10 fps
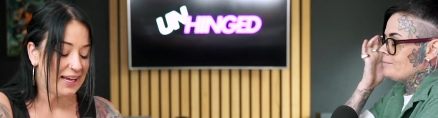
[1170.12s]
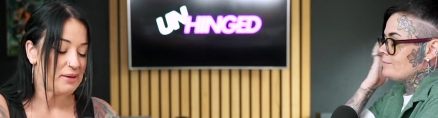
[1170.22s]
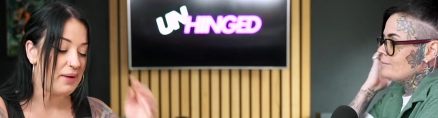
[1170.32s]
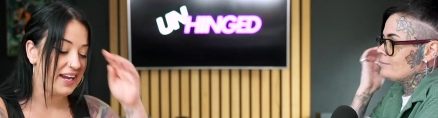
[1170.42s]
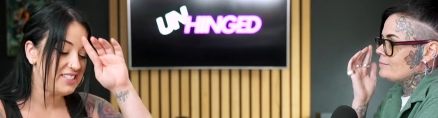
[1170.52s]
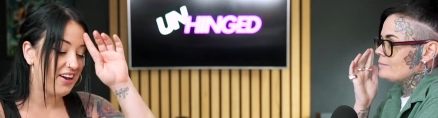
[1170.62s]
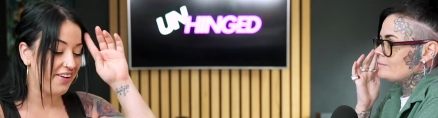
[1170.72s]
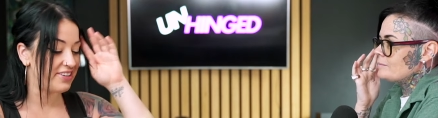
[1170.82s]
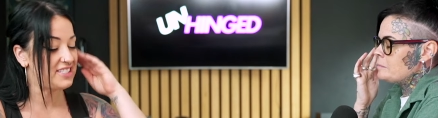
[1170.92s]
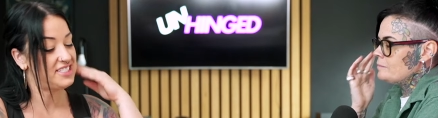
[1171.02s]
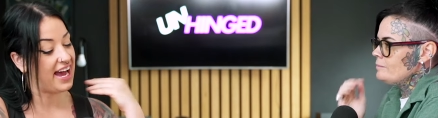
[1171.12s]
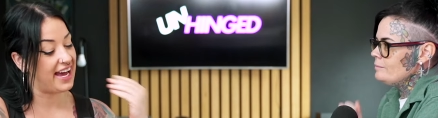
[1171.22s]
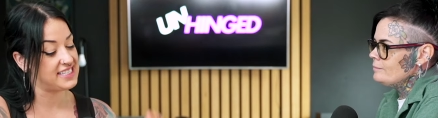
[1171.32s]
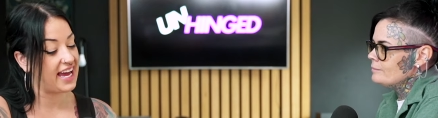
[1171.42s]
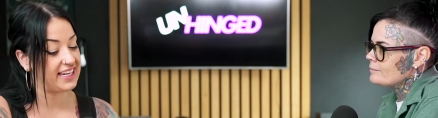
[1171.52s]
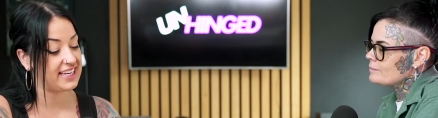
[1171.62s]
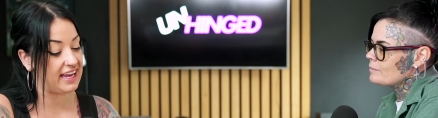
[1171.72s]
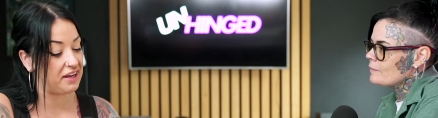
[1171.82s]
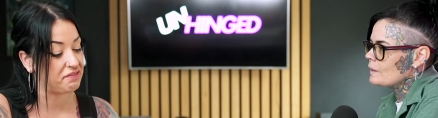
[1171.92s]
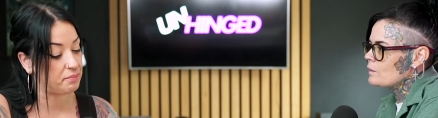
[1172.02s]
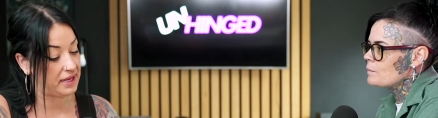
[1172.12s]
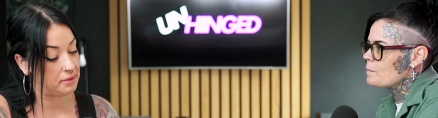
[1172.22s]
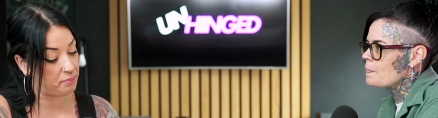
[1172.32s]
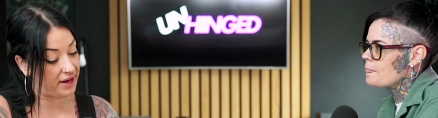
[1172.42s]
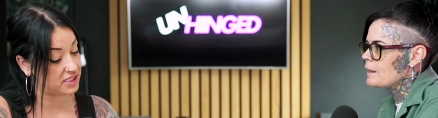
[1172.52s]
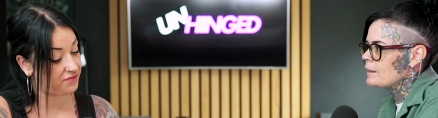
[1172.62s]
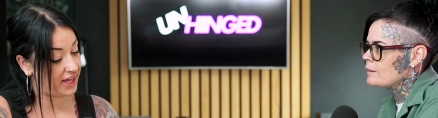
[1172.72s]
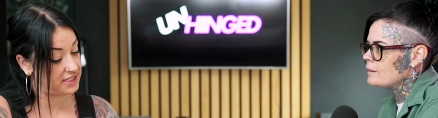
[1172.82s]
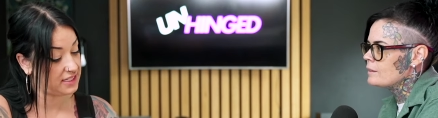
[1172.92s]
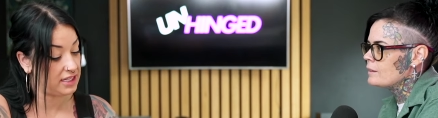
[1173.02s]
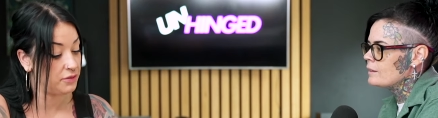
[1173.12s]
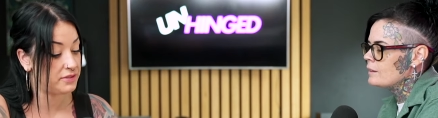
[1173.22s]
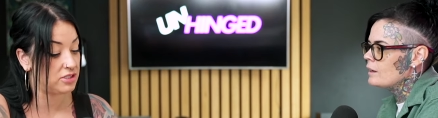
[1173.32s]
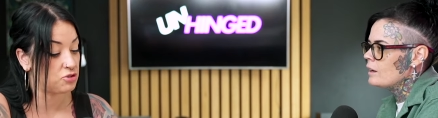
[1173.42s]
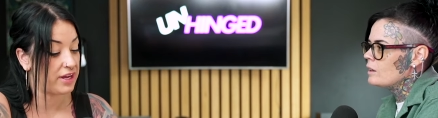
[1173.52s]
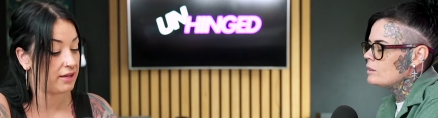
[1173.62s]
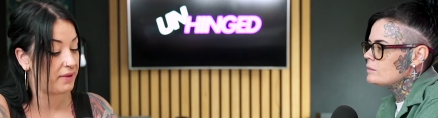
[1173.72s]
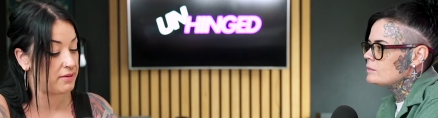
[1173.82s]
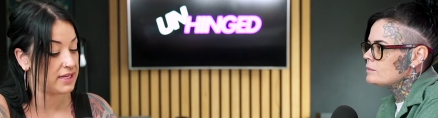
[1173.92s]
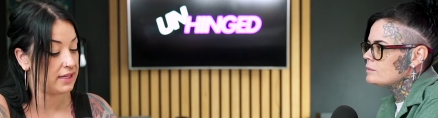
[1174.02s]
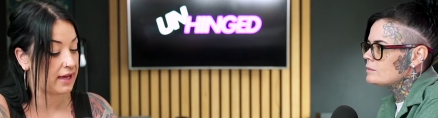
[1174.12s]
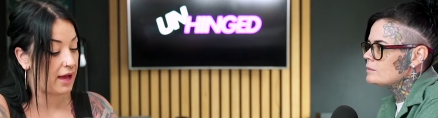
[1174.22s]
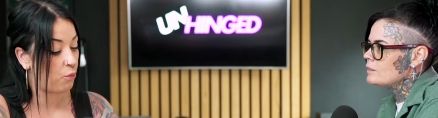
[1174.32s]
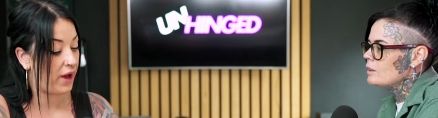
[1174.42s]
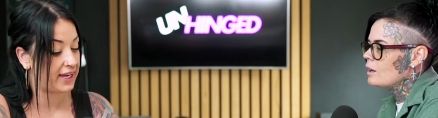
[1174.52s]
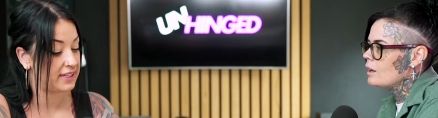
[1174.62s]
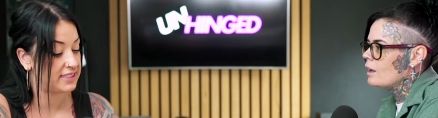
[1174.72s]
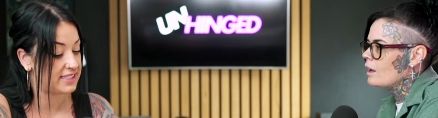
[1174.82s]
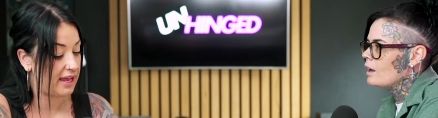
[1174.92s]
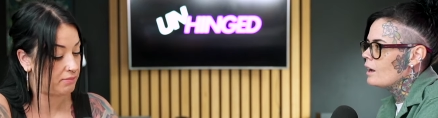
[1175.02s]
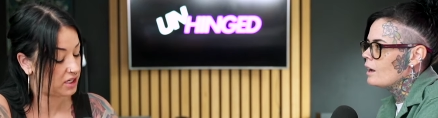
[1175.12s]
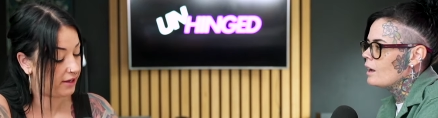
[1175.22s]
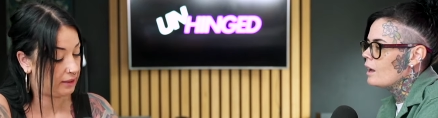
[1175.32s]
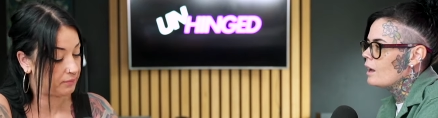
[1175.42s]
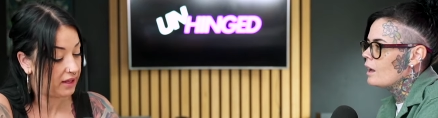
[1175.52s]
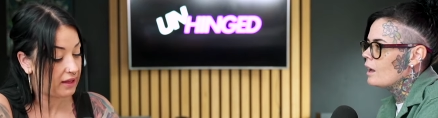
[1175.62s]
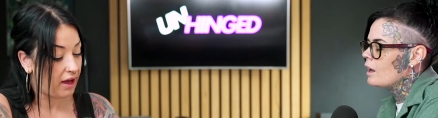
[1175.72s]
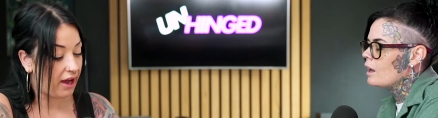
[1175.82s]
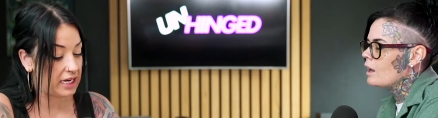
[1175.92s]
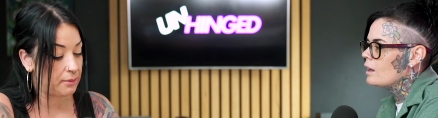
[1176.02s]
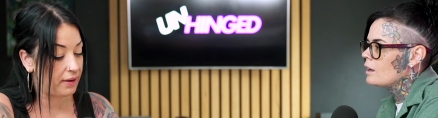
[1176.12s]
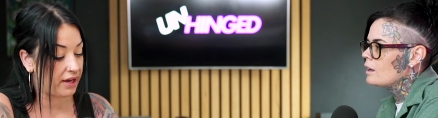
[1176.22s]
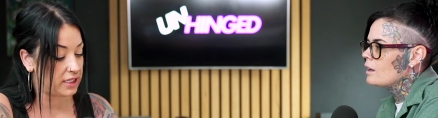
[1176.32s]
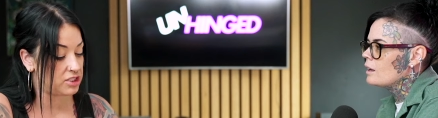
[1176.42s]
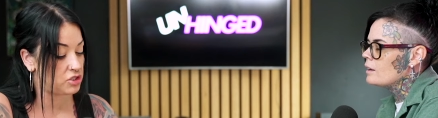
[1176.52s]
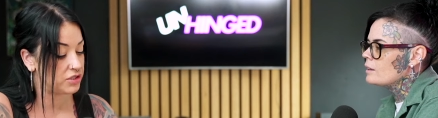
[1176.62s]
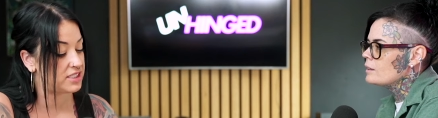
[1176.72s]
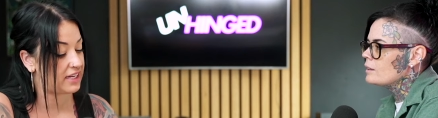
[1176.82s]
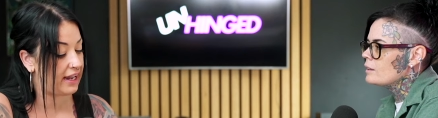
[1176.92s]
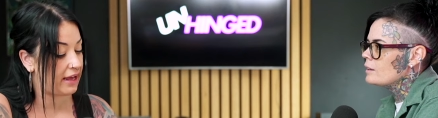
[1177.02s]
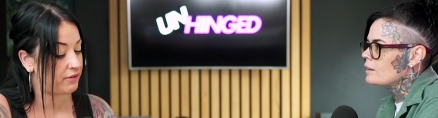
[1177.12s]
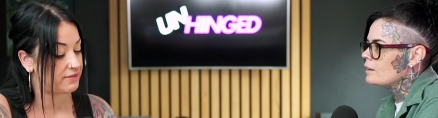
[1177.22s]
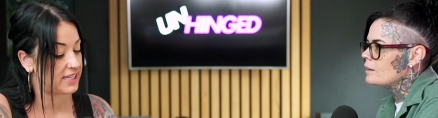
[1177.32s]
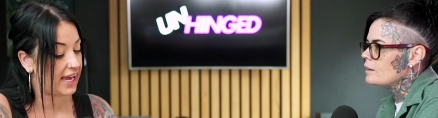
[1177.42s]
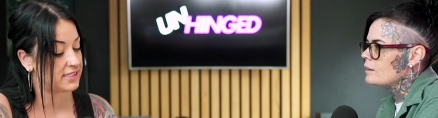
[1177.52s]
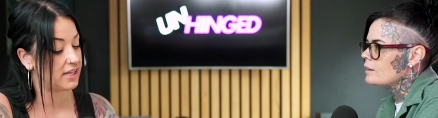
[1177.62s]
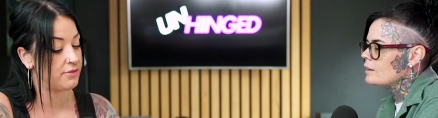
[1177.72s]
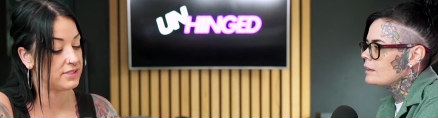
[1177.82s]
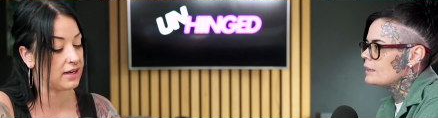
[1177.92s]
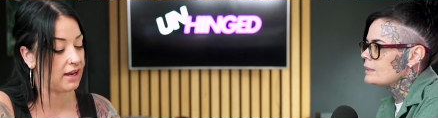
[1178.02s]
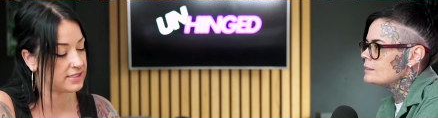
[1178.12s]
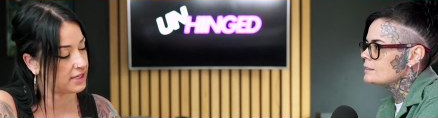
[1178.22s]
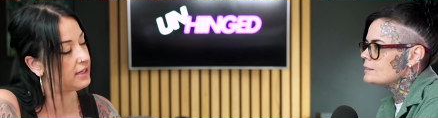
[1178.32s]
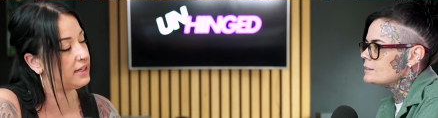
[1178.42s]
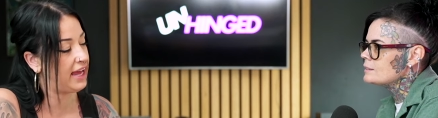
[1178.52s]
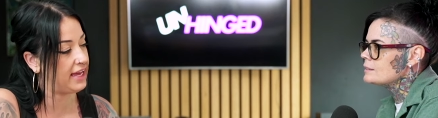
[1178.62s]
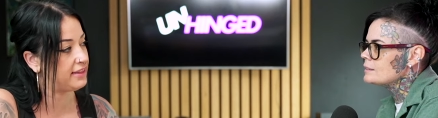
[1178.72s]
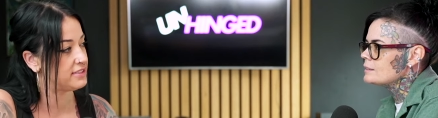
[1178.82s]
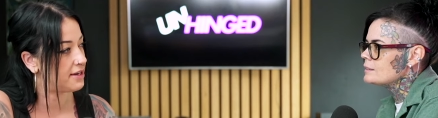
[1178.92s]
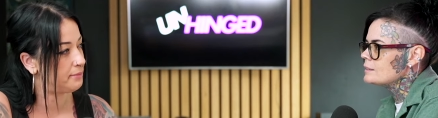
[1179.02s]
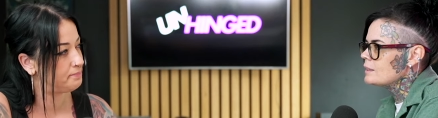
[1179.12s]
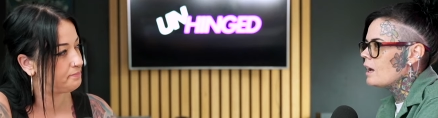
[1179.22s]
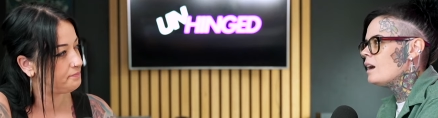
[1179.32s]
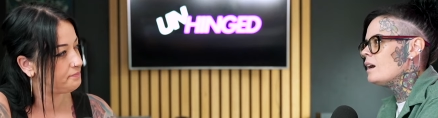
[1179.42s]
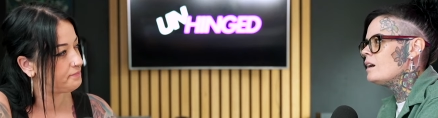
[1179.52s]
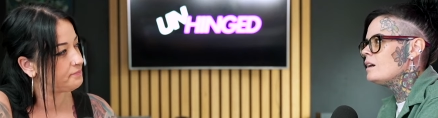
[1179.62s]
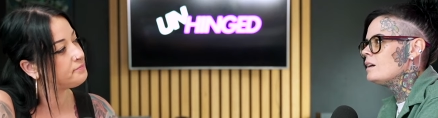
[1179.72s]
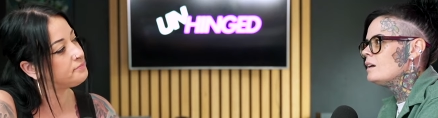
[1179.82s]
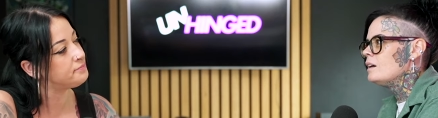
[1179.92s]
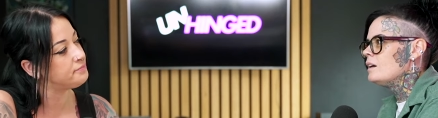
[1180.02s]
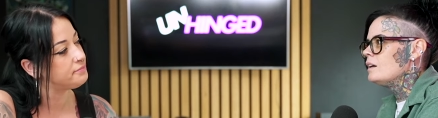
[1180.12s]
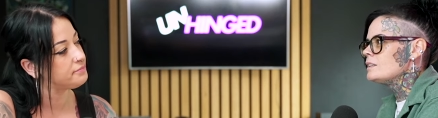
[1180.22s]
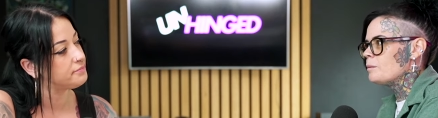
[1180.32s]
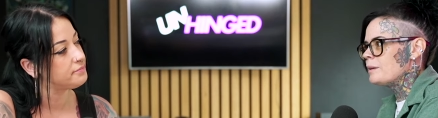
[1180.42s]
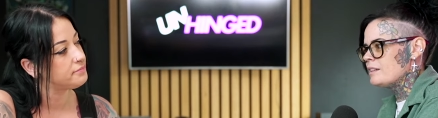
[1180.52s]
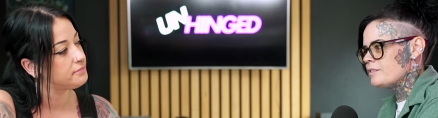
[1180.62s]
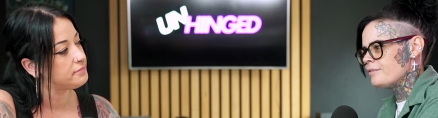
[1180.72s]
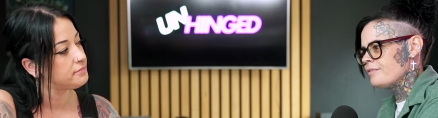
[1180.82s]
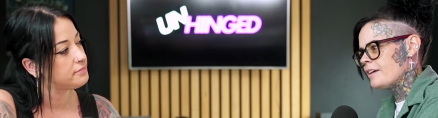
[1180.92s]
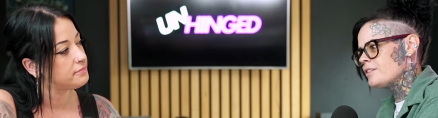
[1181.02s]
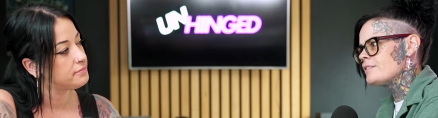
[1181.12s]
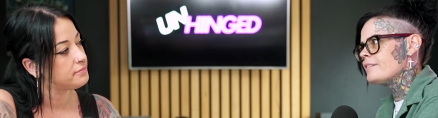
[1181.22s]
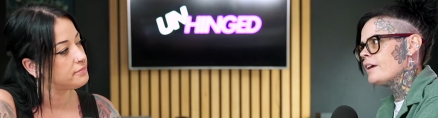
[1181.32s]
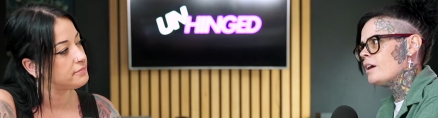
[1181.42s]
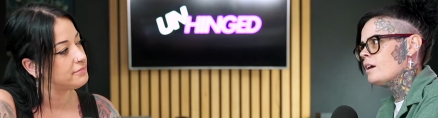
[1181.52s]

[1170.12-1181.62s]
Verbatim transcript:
Speaker 1: my daughter's dad had a kink for being breastfed. He used to drink my milk and wank at the same time. I'd oblige just to get out of sex. I was a closeted gay at the time. Ah, uh, mm. so many different factors in there.